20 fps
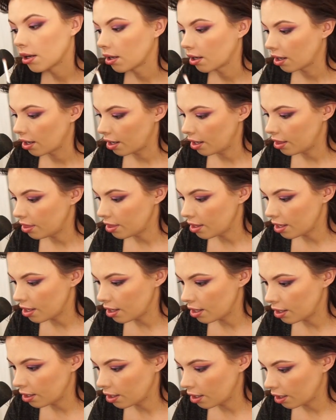And
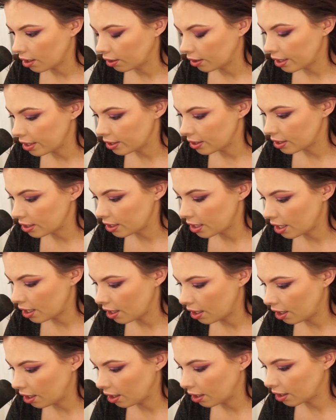then let's
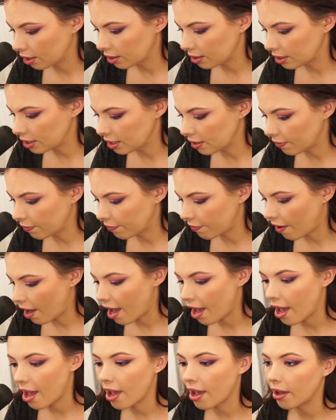take
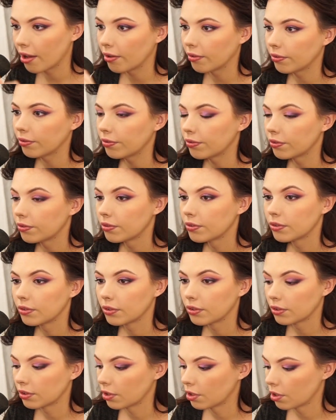D5,
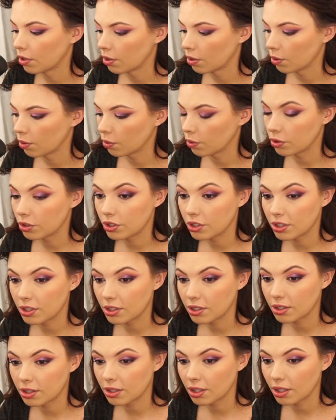which
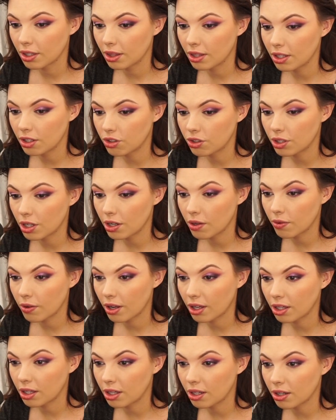is this shade
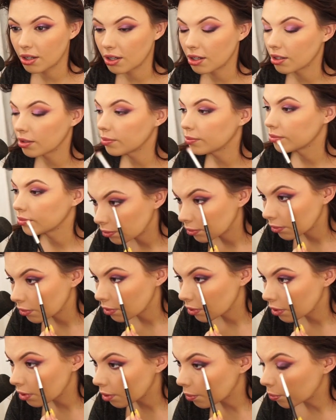right here,
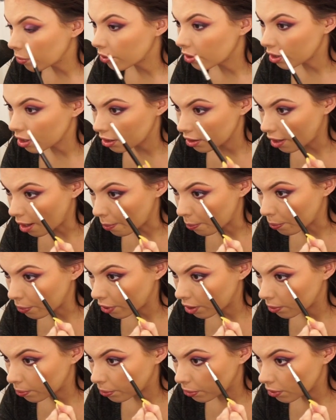to bring that
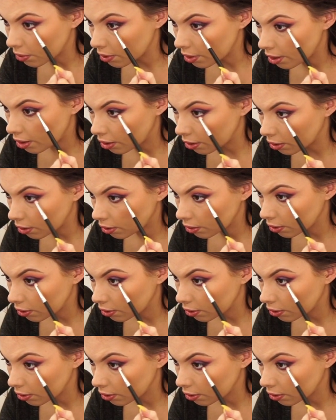purple in.